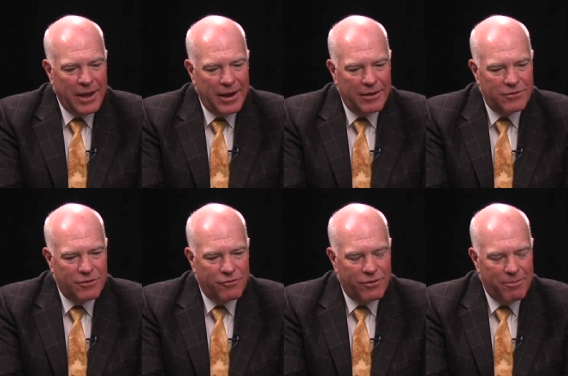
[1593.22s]
And
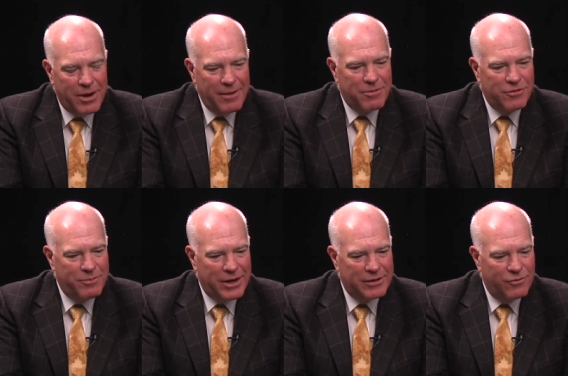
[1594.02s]
so, from my
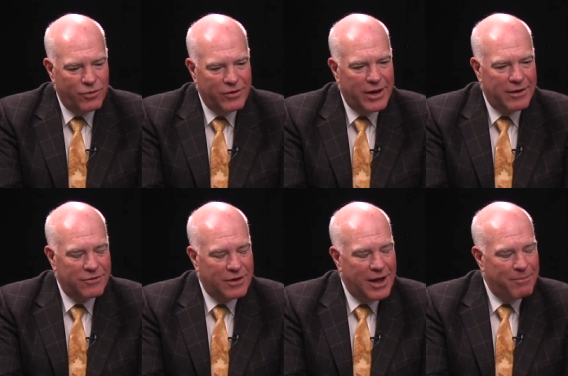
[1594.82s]
perspective, we got to
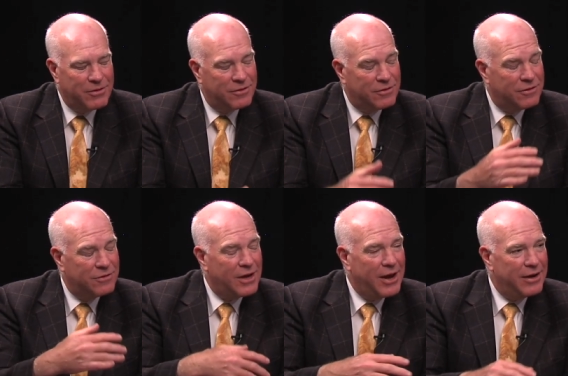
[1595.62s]
stop as a
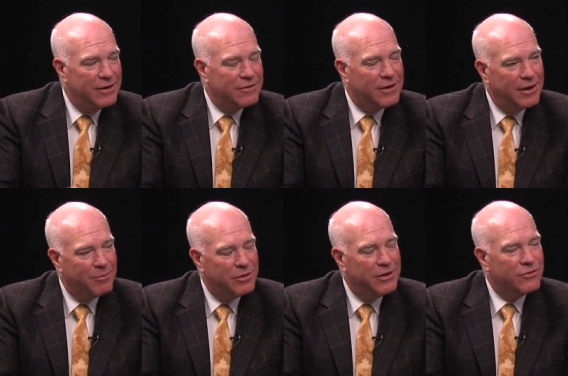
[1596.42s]
society saying
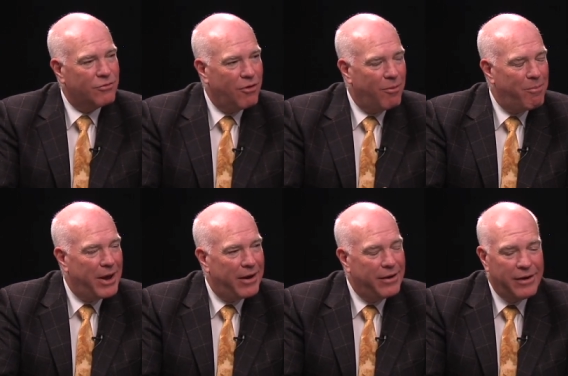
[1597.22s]
police are all
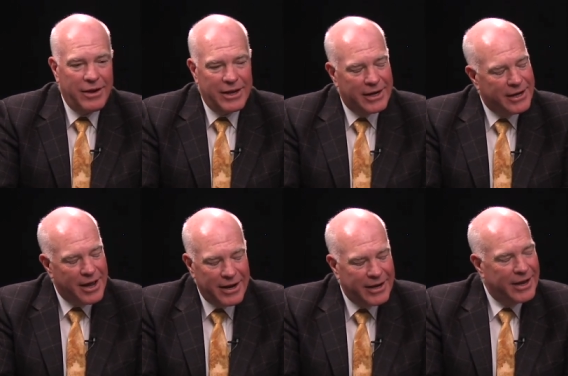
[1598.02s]
bad. You
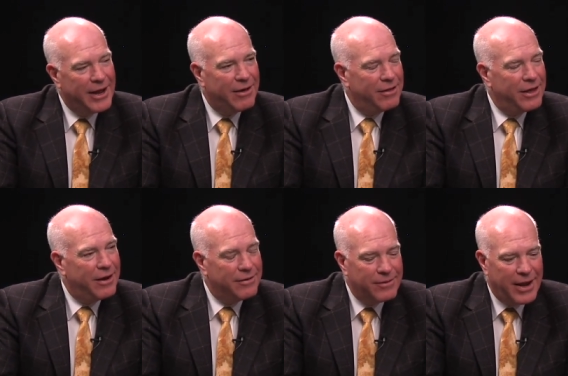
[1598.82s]
got to get out of
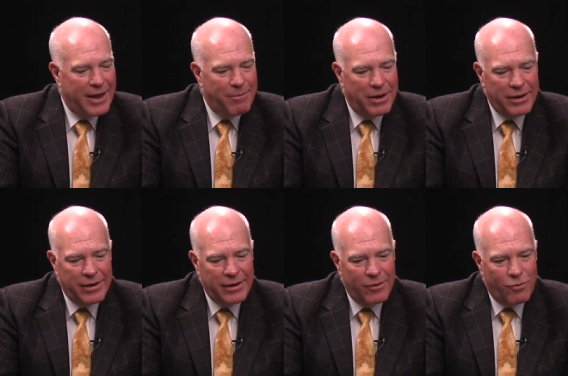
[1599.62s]
that habit.
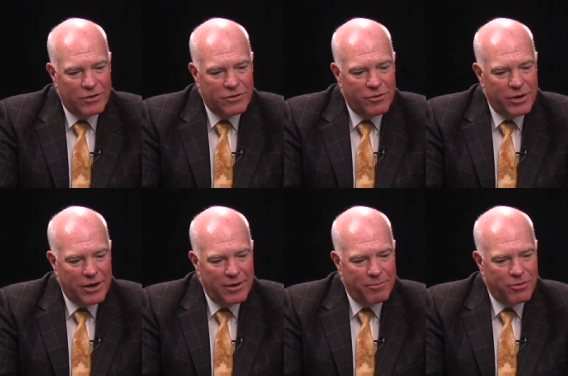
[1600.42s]
What's going
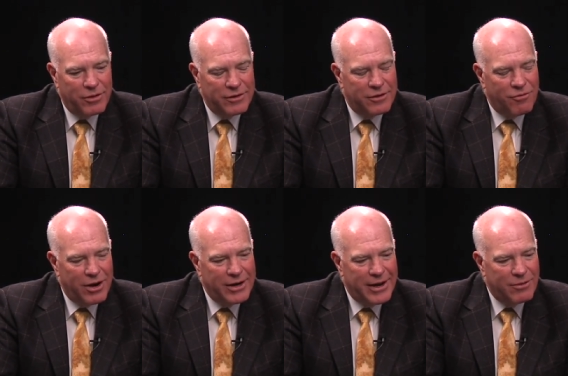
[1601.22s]
on in Burlington
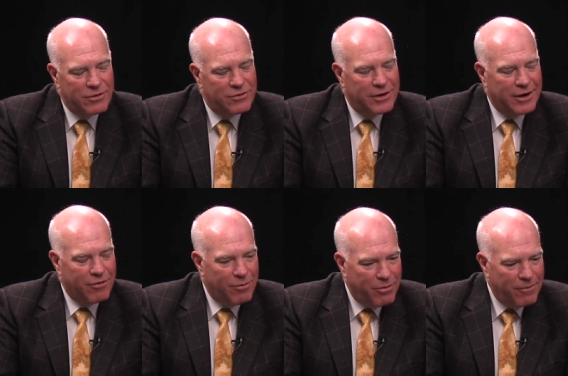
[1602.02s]
right now is
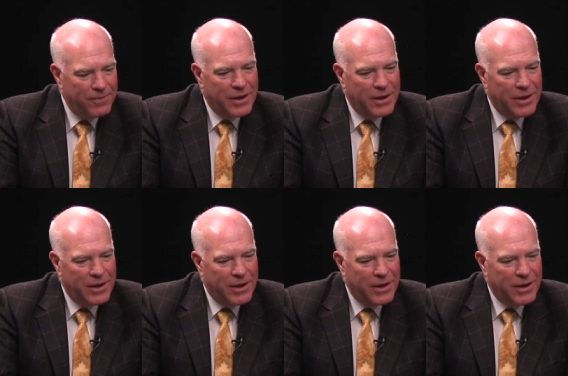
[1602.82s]
terrible.